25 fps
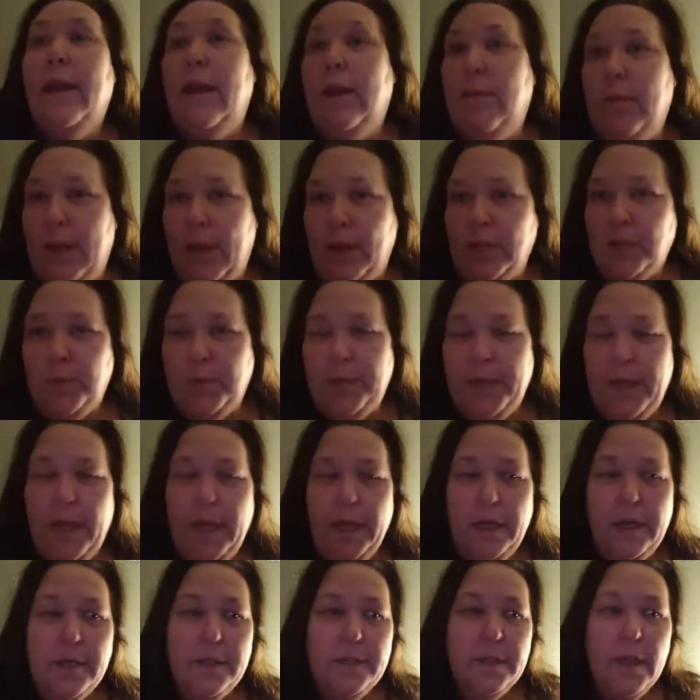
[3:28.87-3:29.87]
And mashed
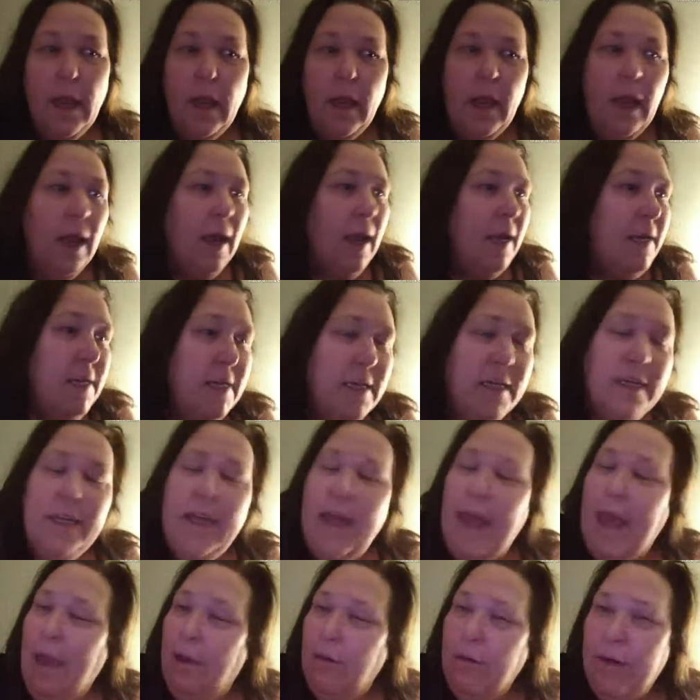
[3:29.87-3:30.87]
potatoes. I didn't
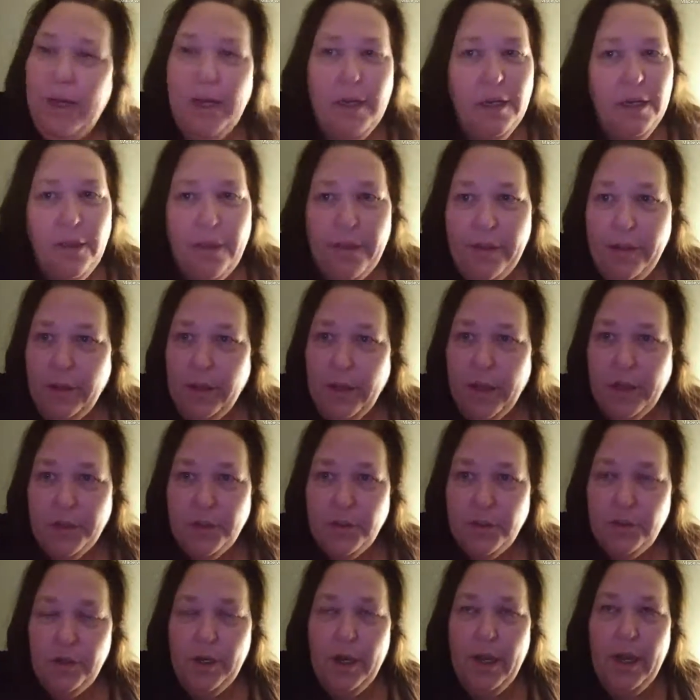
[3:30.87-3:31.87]
count anything
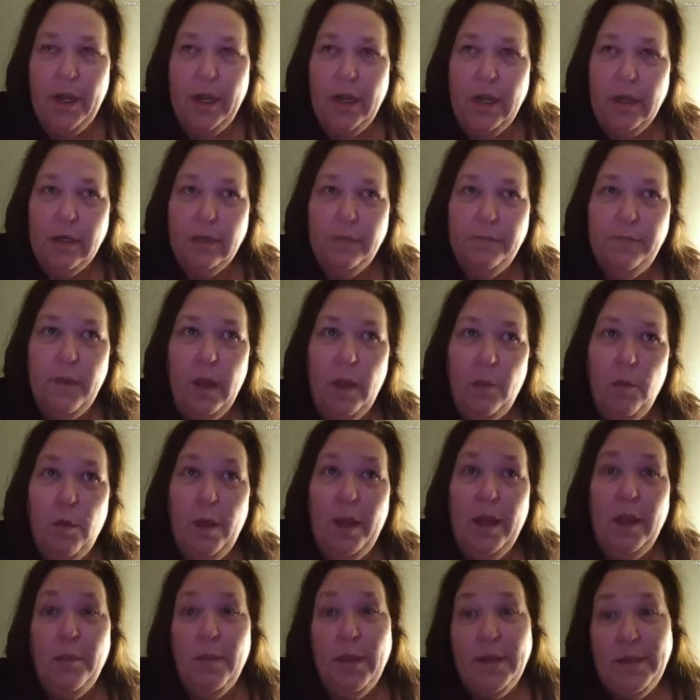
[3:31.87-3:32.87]
yesterday. I'm
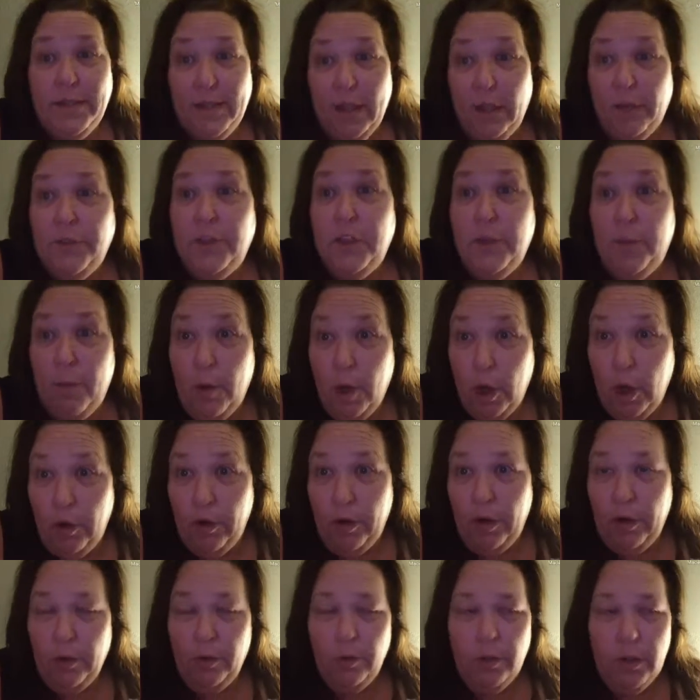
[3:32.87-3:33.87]
weighing myself
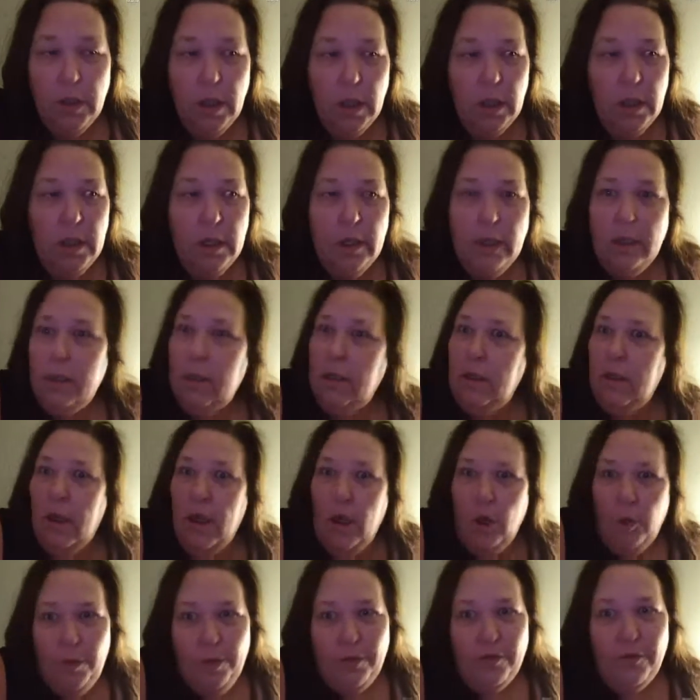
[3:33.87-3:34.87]
tomorrow,
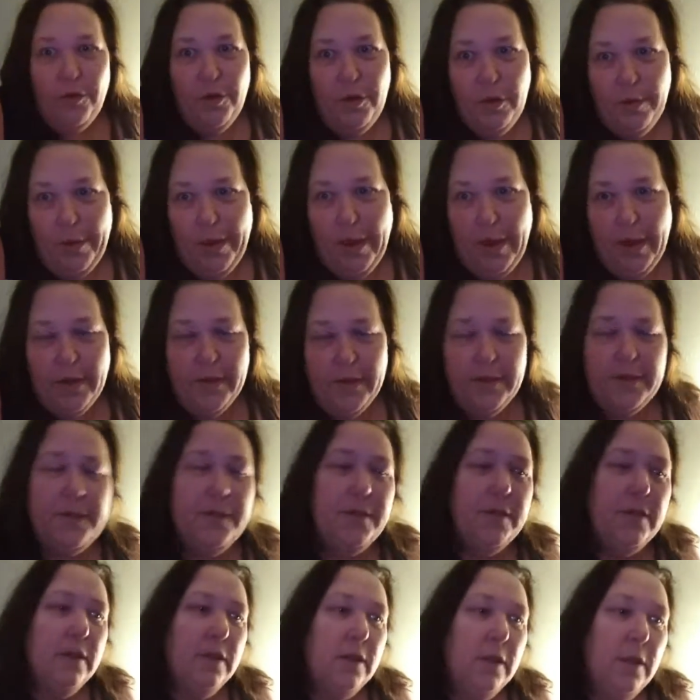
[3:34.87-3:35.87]
hoping for the
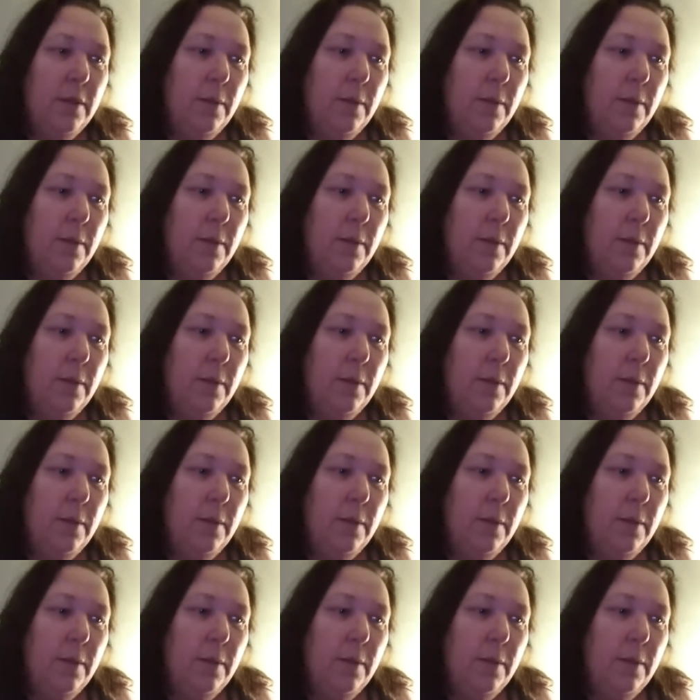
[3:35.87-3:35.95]
best.